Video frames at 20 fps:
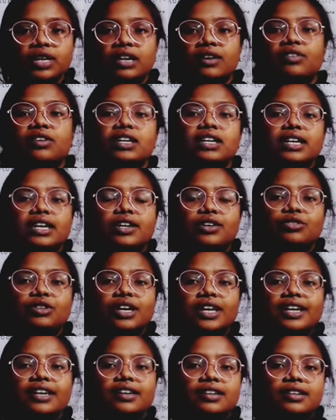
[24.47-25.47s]
in our daily to
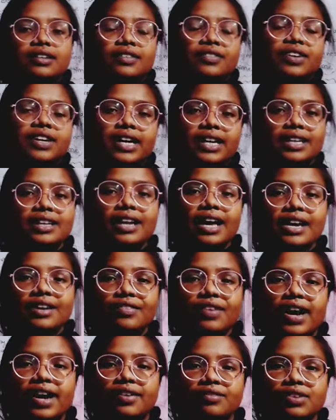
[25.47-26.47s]
daily in our daily
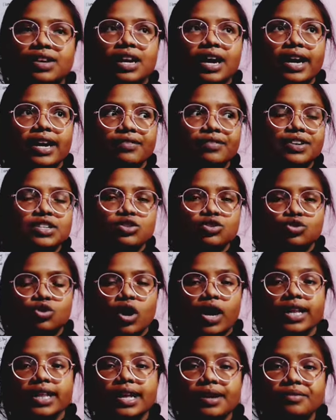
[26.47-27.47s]
life, and we
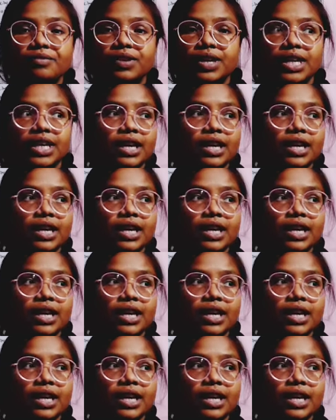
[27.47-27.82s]
enjoy them.